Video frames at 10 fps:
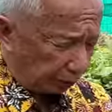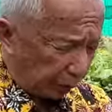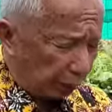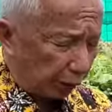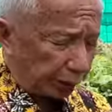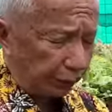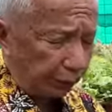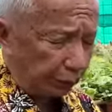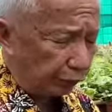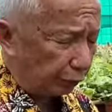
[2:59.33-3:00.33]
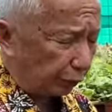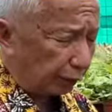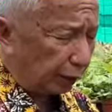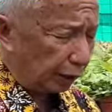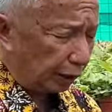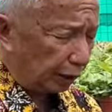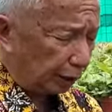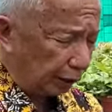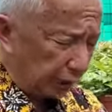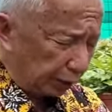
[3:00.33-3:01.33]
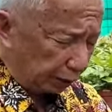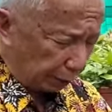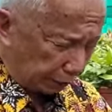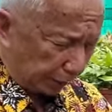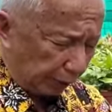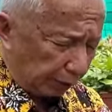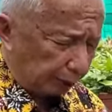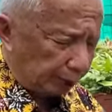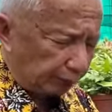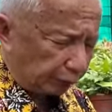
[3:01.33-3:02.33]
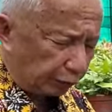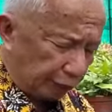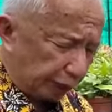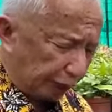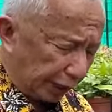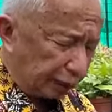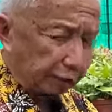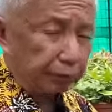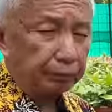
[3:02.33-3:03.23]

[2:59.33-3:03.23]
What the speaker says: be more attractive for, visitation.